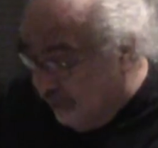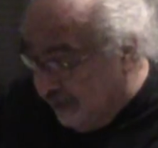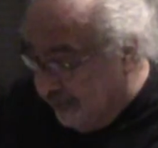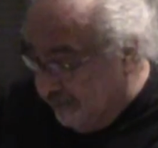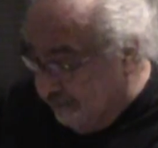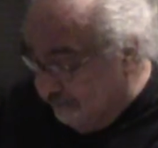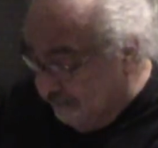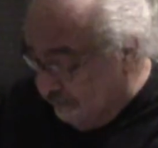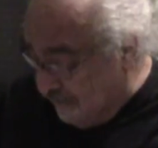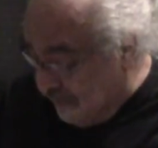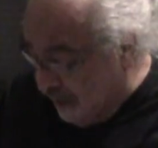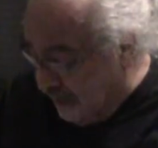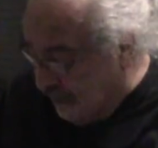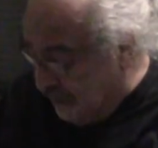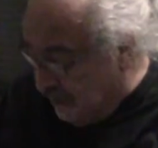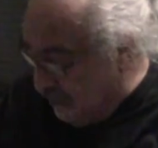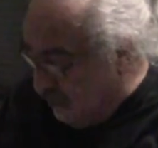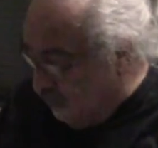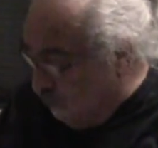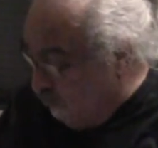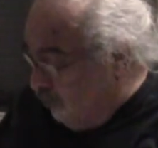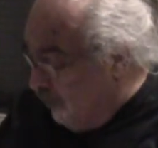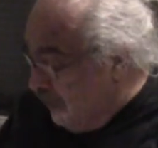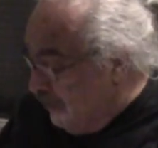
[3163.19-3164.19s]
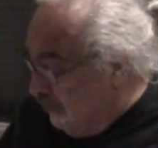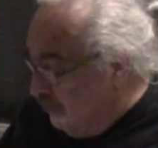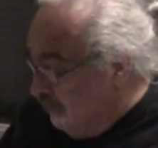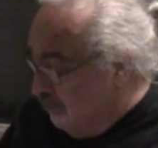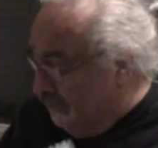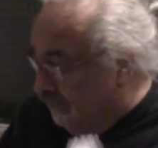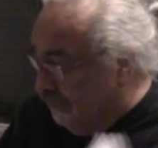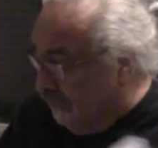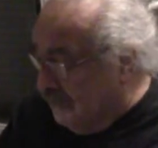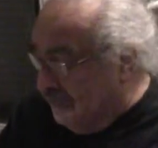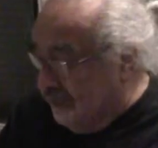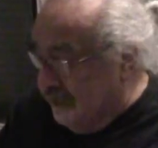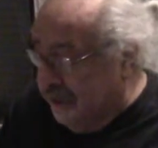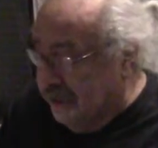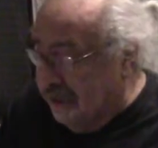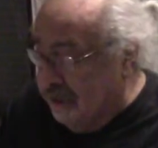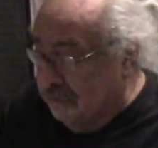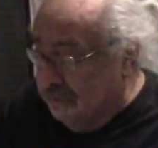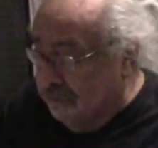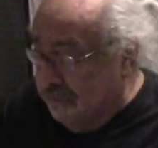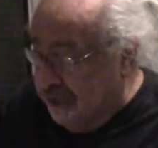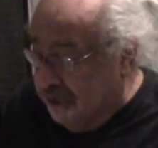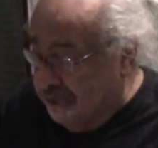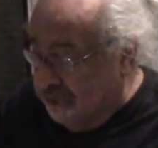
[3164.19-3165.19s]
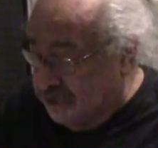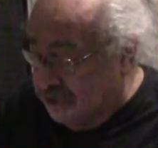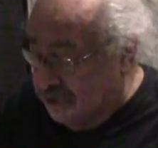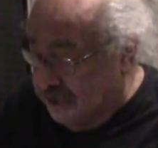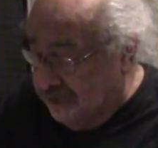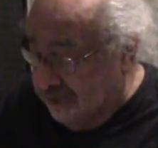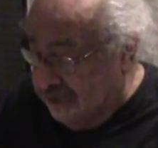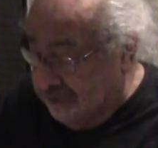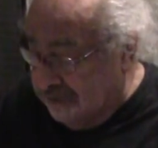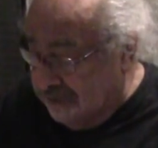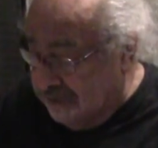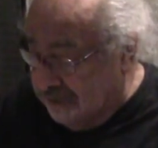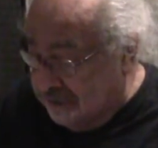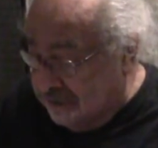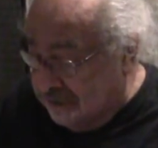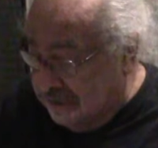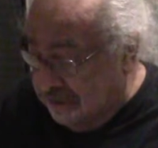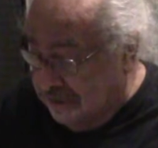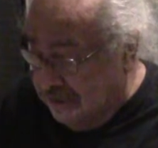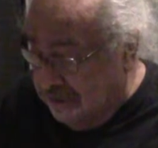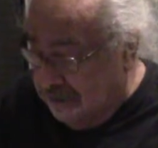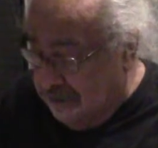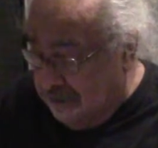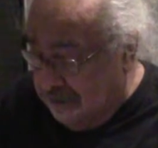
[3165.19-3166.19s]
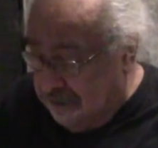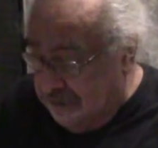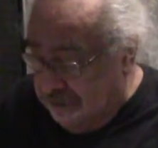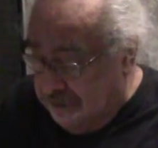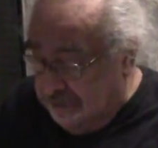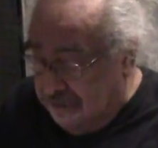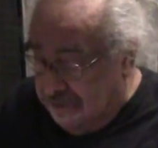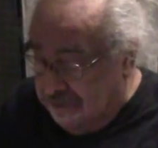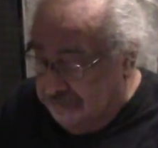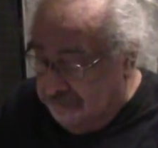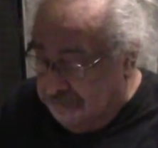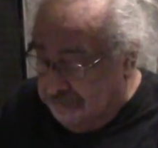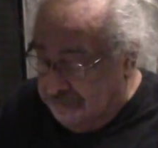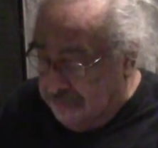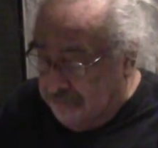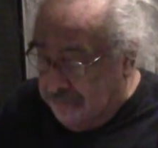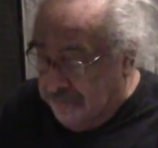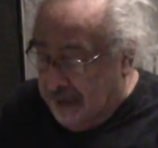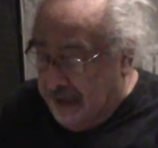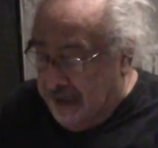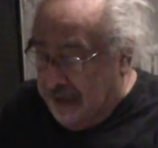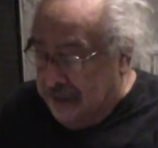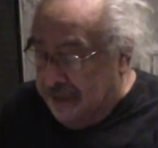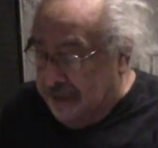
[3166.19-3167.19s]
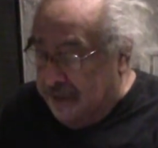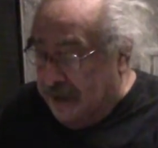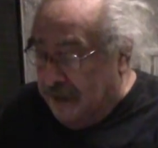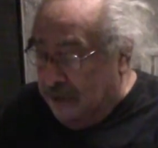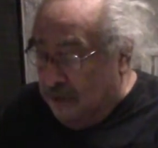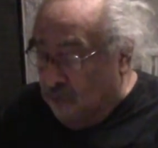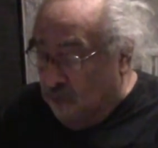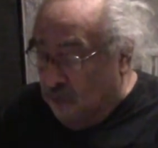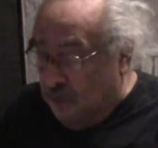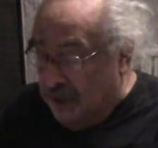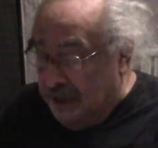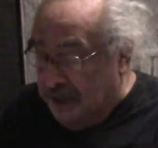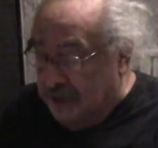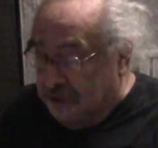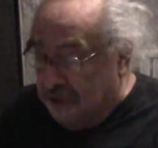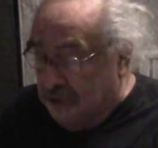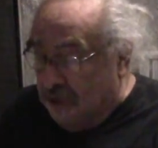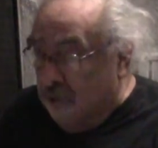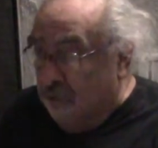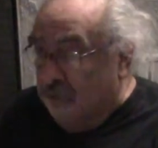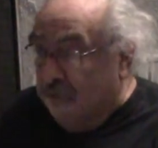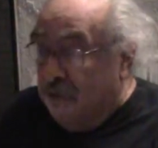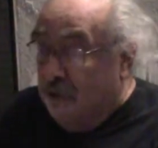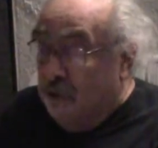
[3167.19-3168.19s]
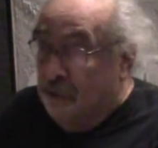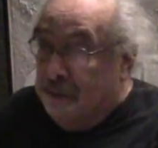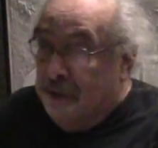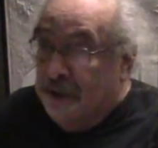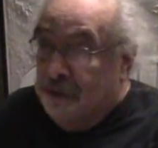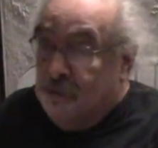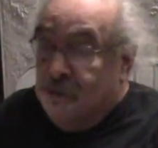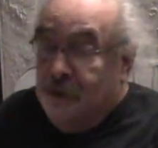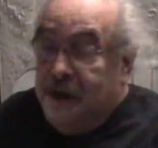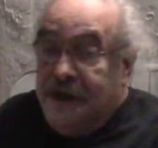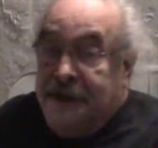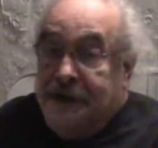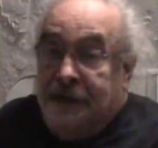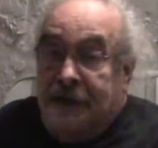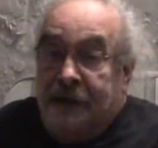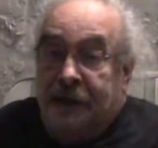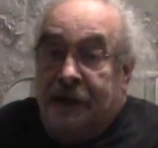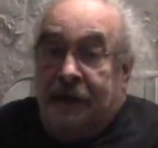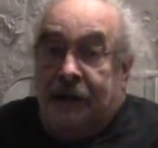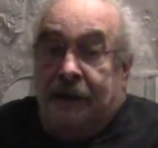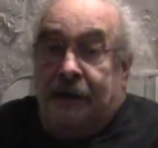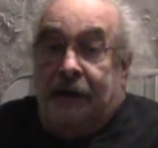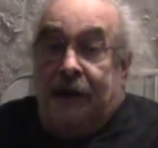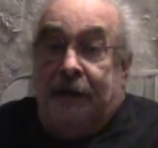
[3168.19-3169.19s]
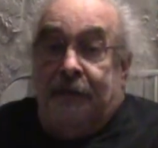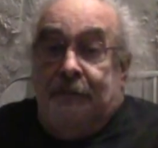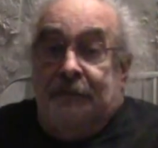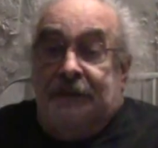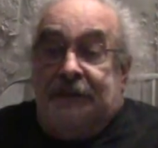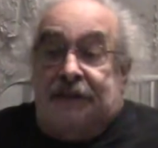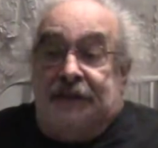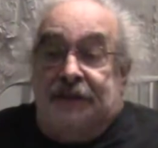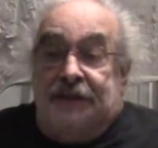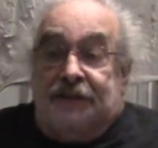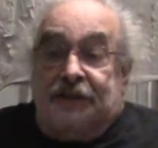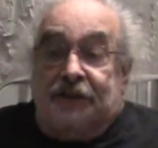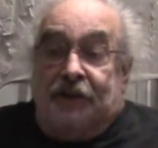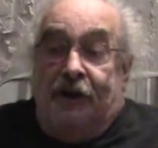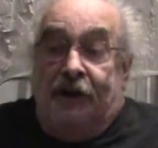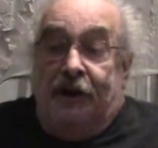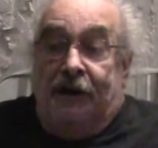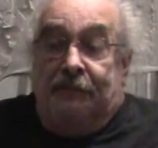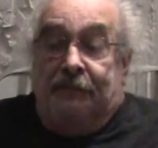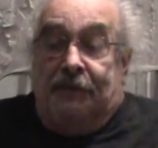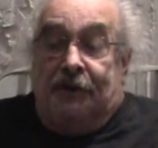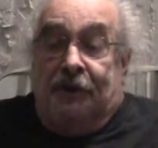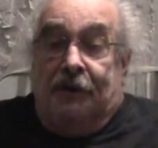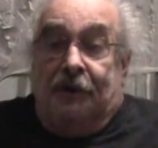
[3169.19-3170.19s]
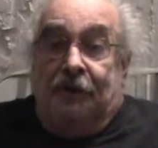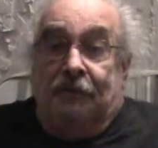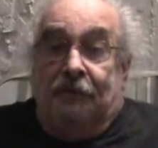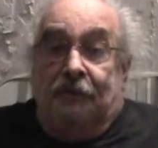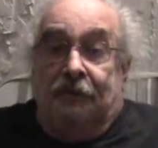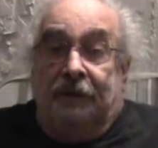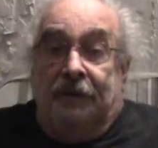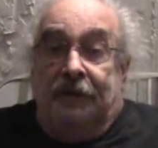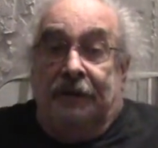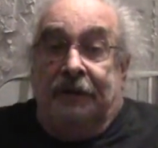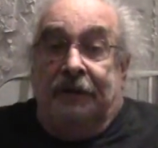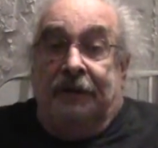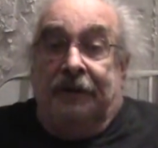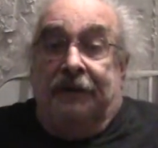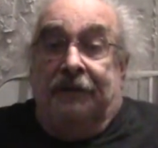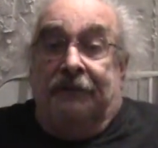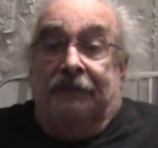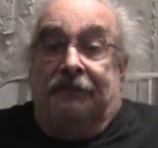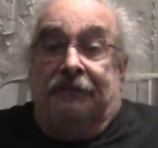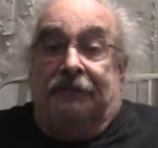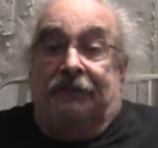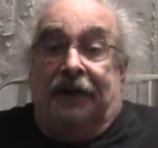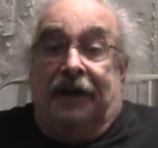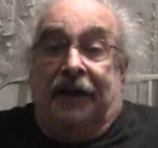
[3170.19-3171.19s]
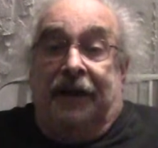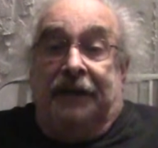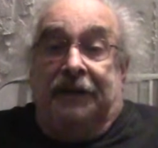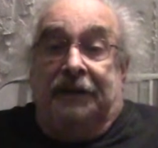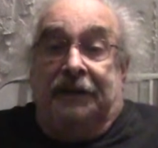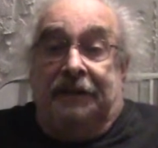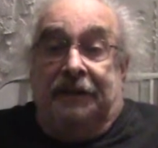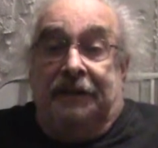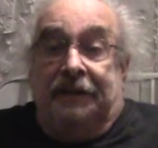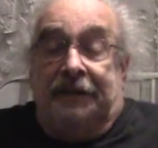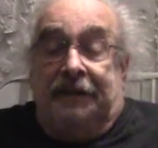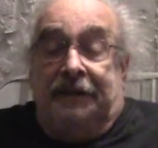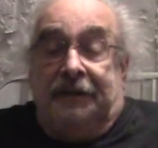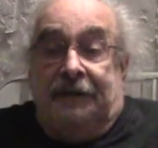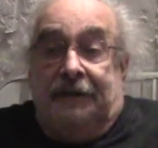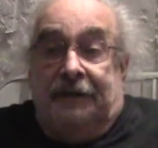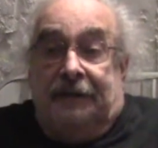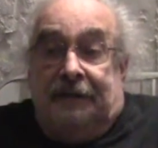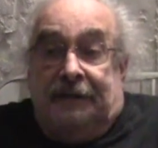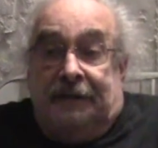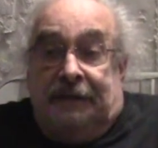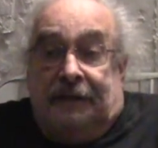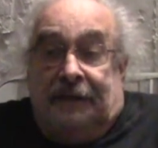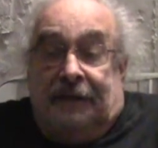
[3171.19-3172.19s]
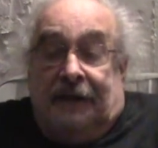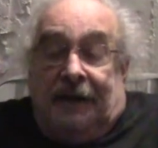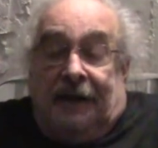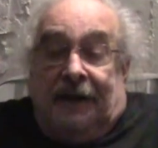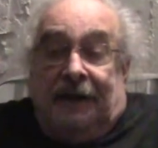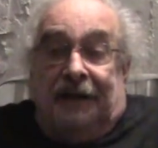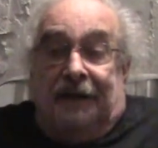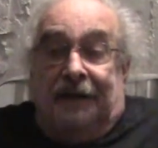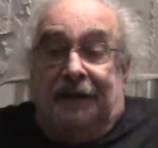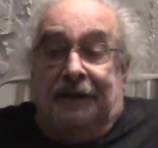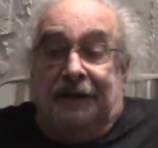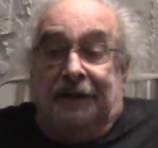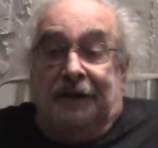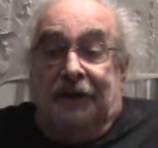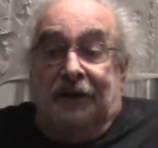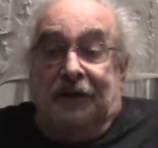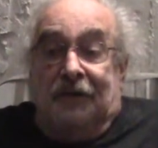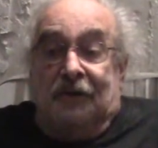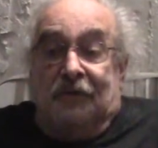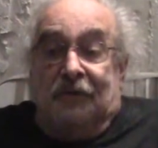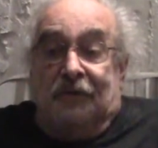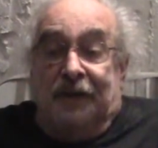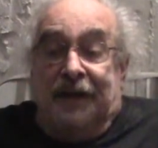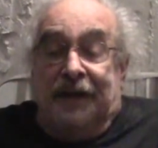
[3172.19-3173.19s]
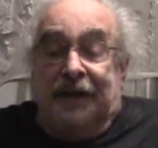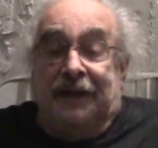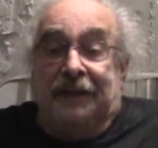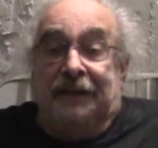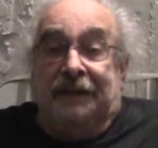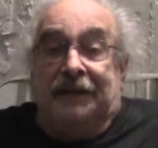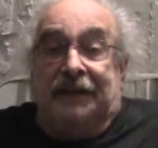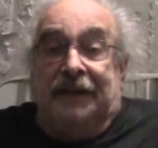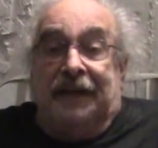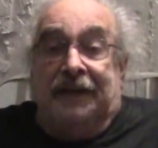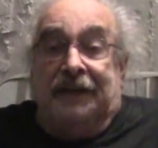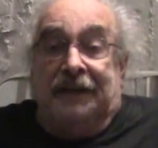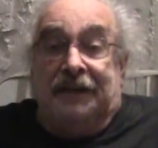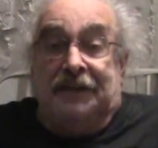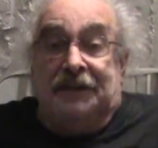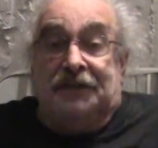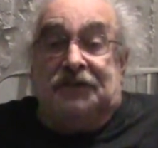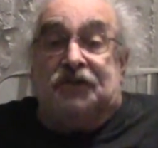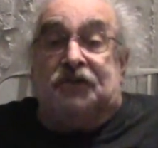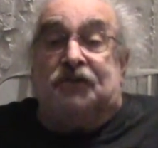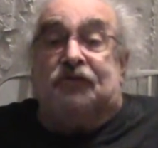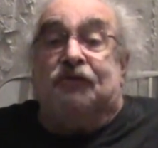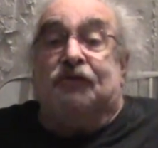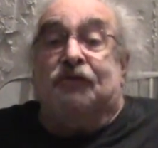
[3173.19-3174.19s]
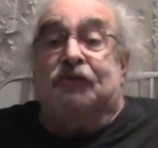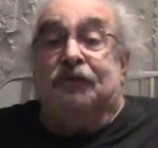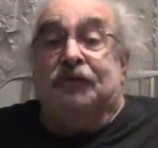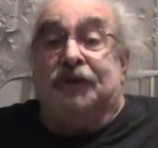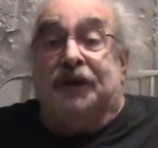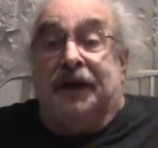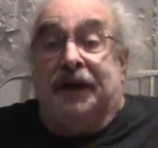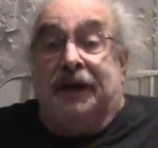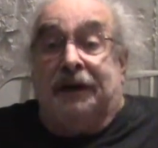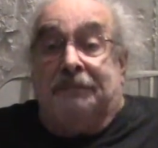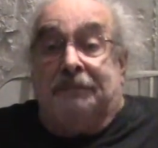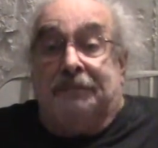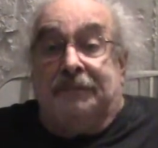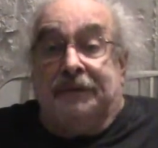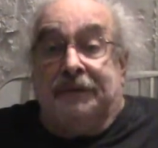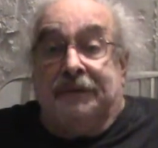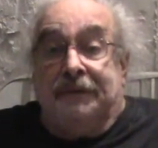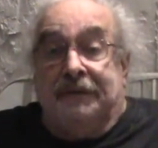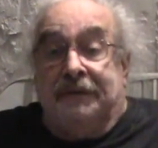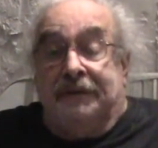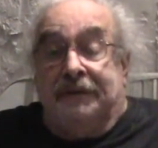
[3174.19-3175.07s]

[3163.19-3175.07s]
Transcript: I went over the admissions, and I went over, oh, by the way, uh, Scarborough finally uh, agreed that he screwed up,